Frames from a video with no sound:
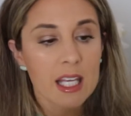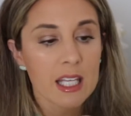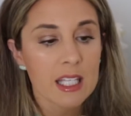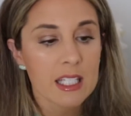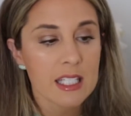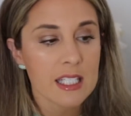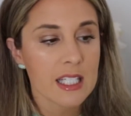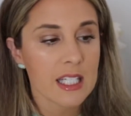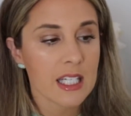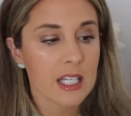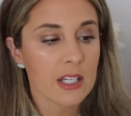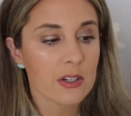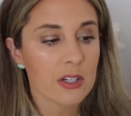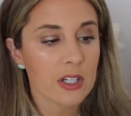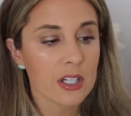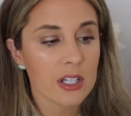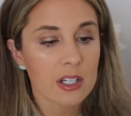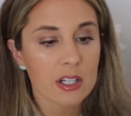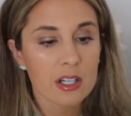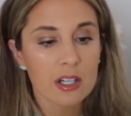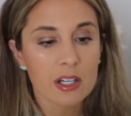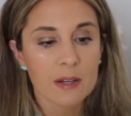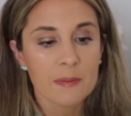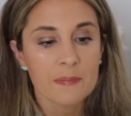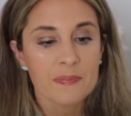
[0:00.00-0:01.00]

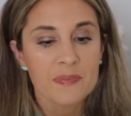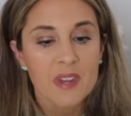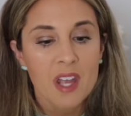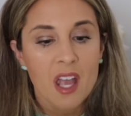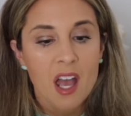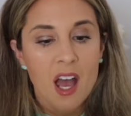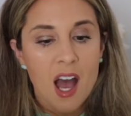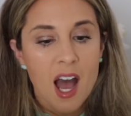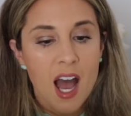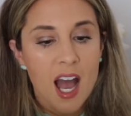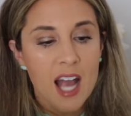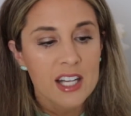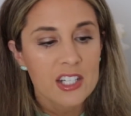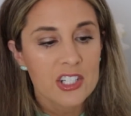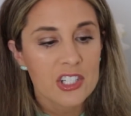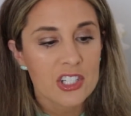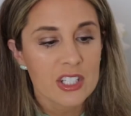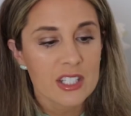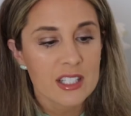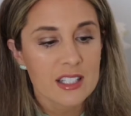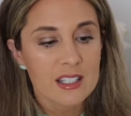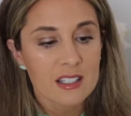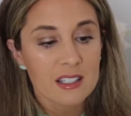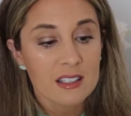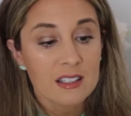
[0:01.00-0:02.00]
interior. I
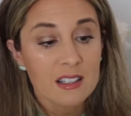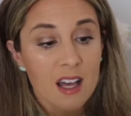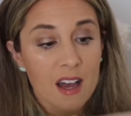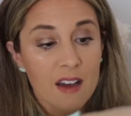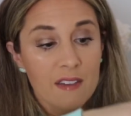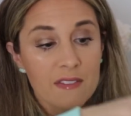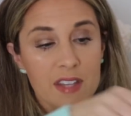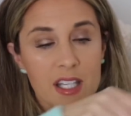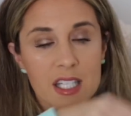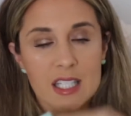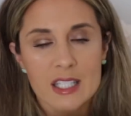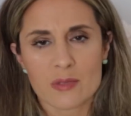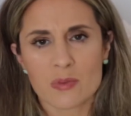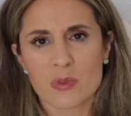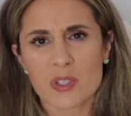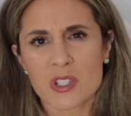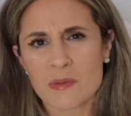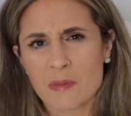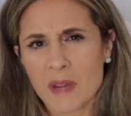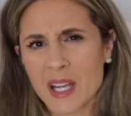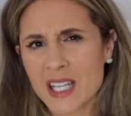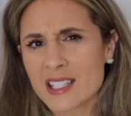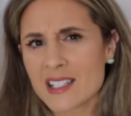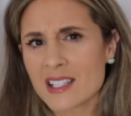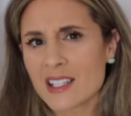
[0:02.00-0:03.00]
just love this, which
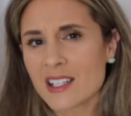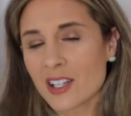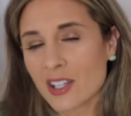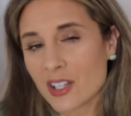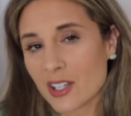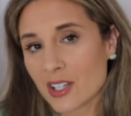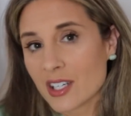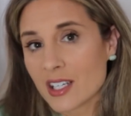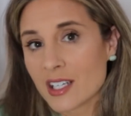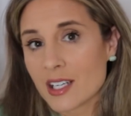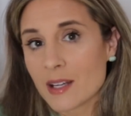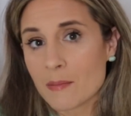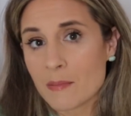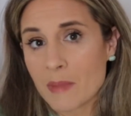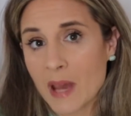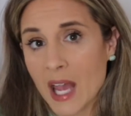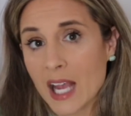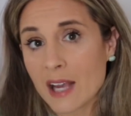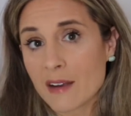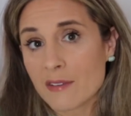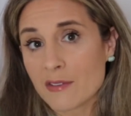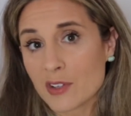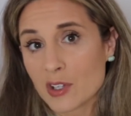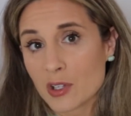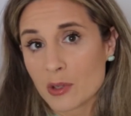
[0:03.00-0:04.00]
makes it a good
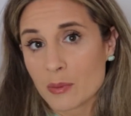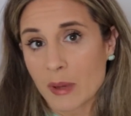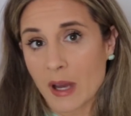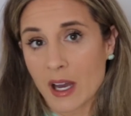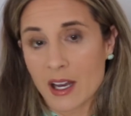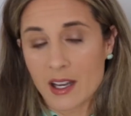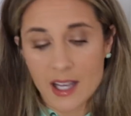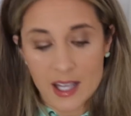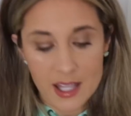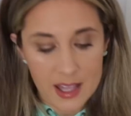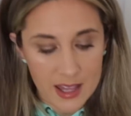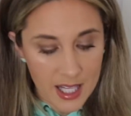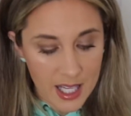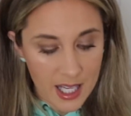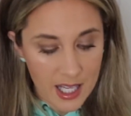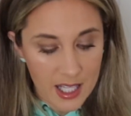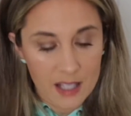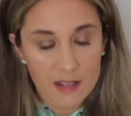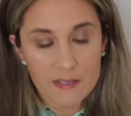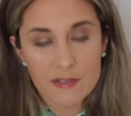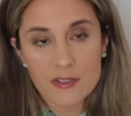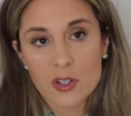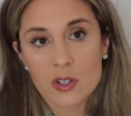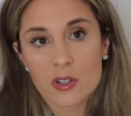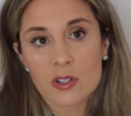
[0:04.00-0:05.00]
bang for your buck, I think,
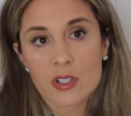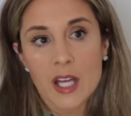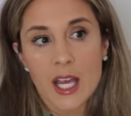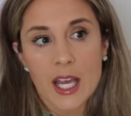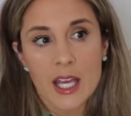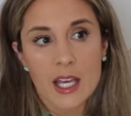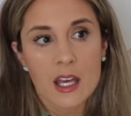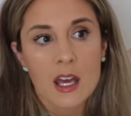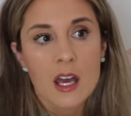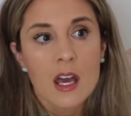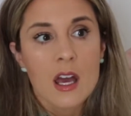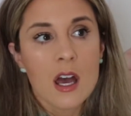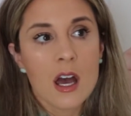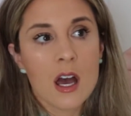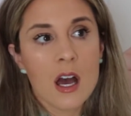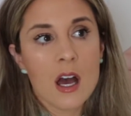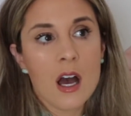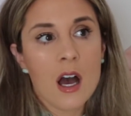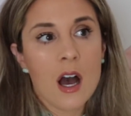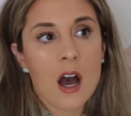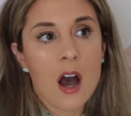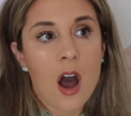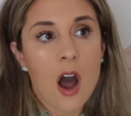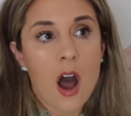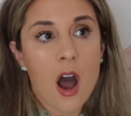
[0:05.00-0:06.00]
if you're like,
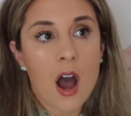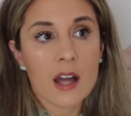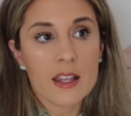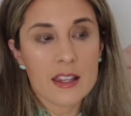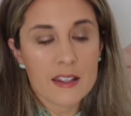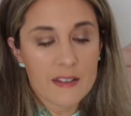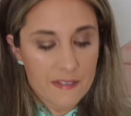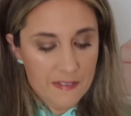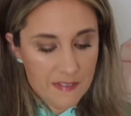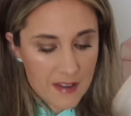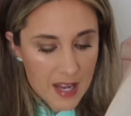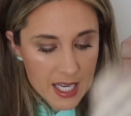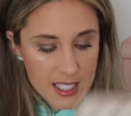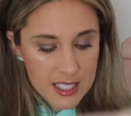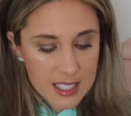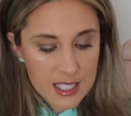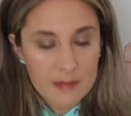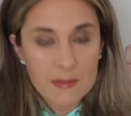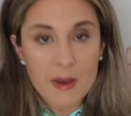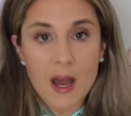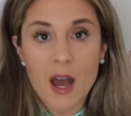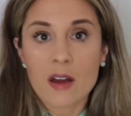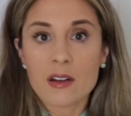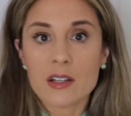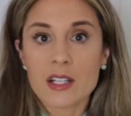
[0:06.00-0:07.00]
on the fence
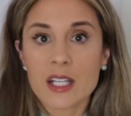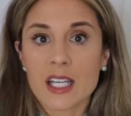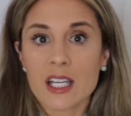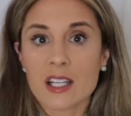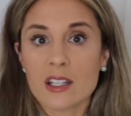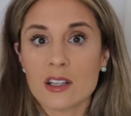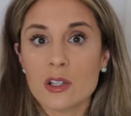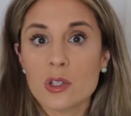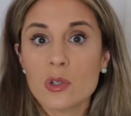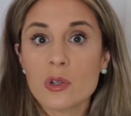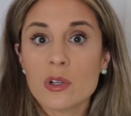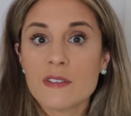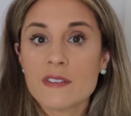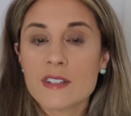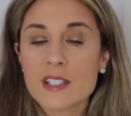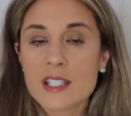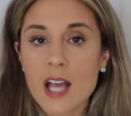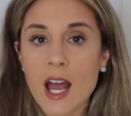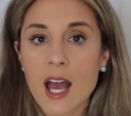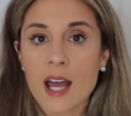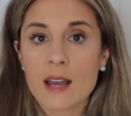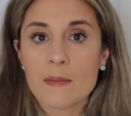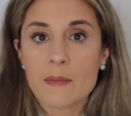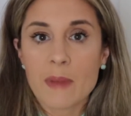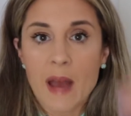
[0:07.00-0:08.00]
about like a Louis
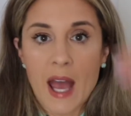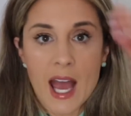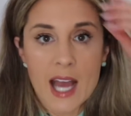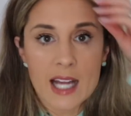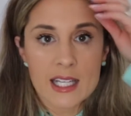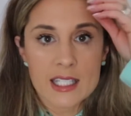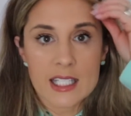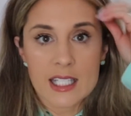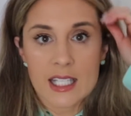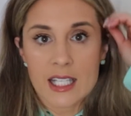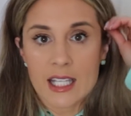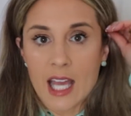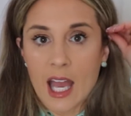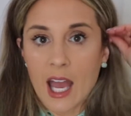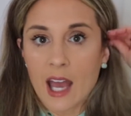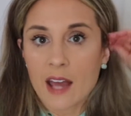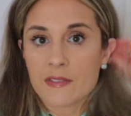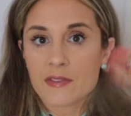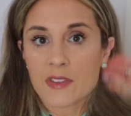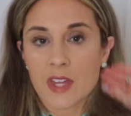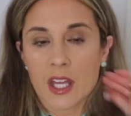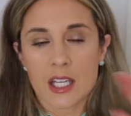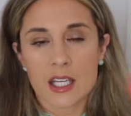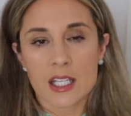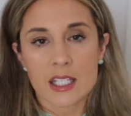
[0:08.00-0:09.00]
Vuitton bag to
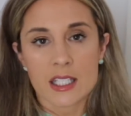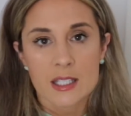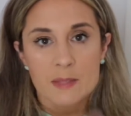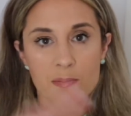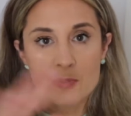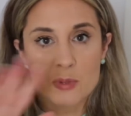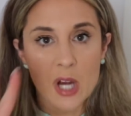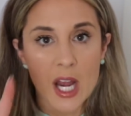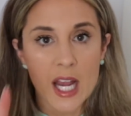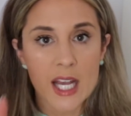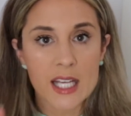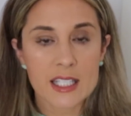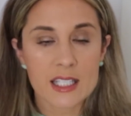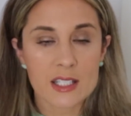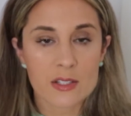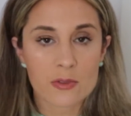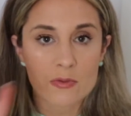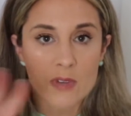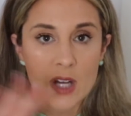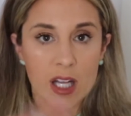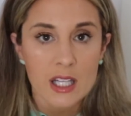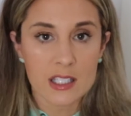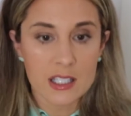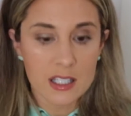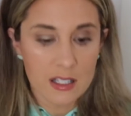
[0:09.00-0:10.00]
get that is priced
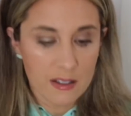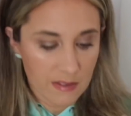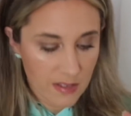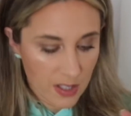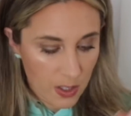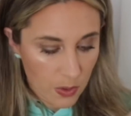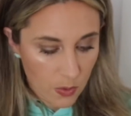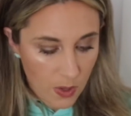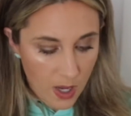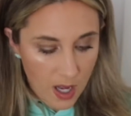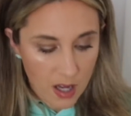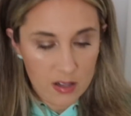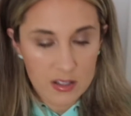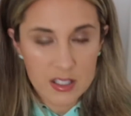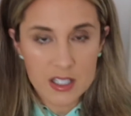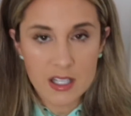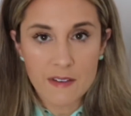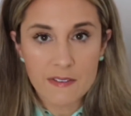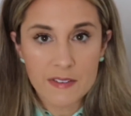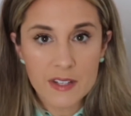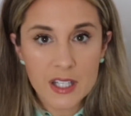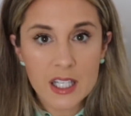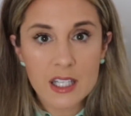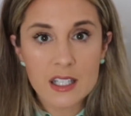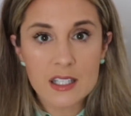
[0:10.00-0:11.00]
relatively well,
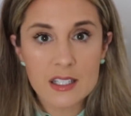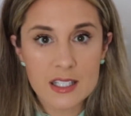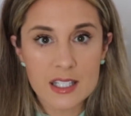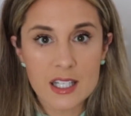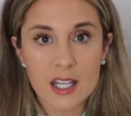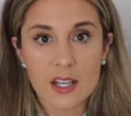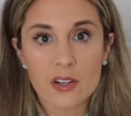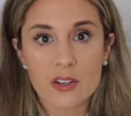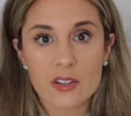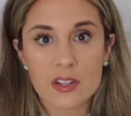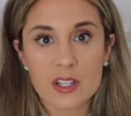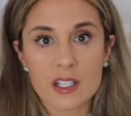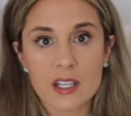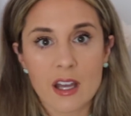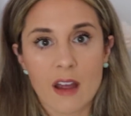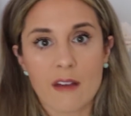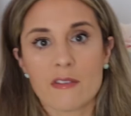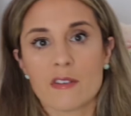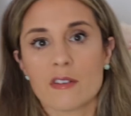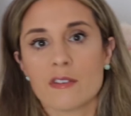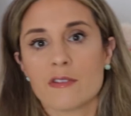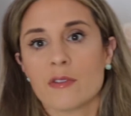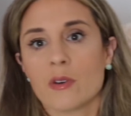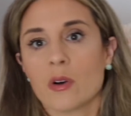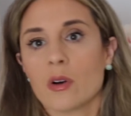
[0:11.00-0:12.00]
definitely consider the
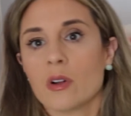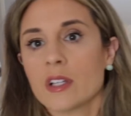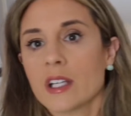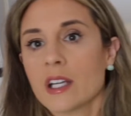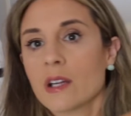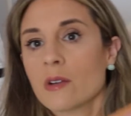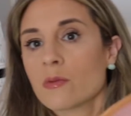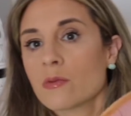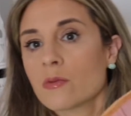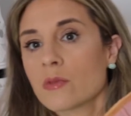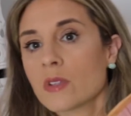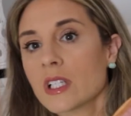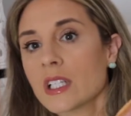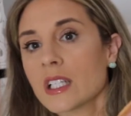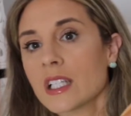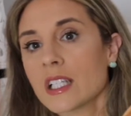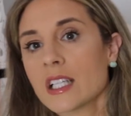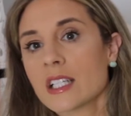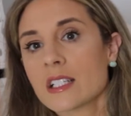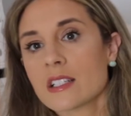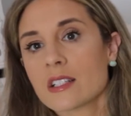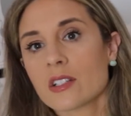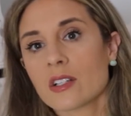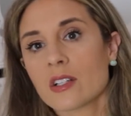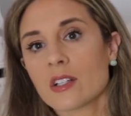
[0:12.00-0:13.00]
Neverfull. It
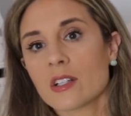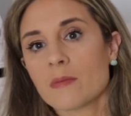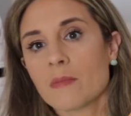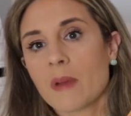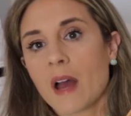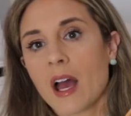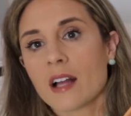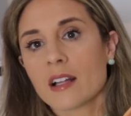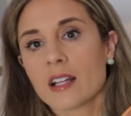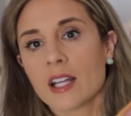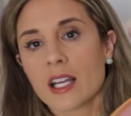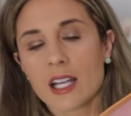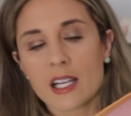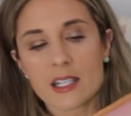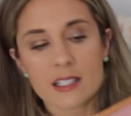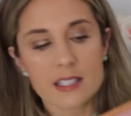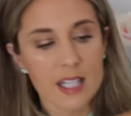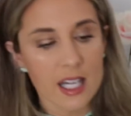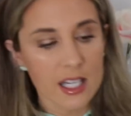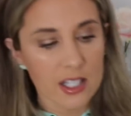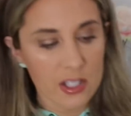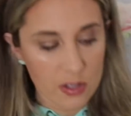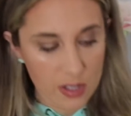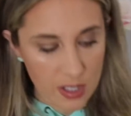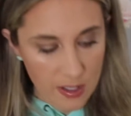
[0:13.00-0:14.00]
really is a good bag. Like I
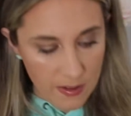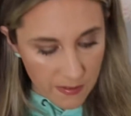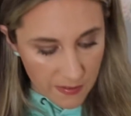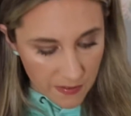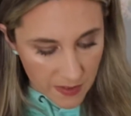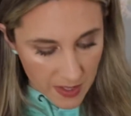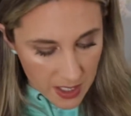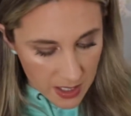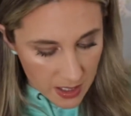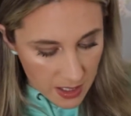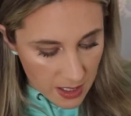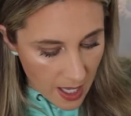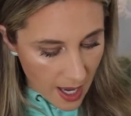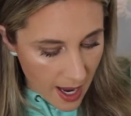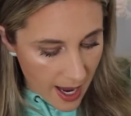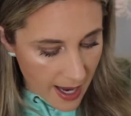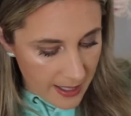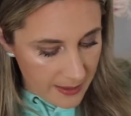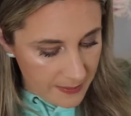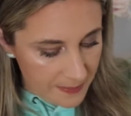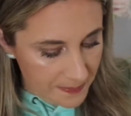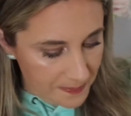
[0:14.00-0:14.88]
said, you can fit a lot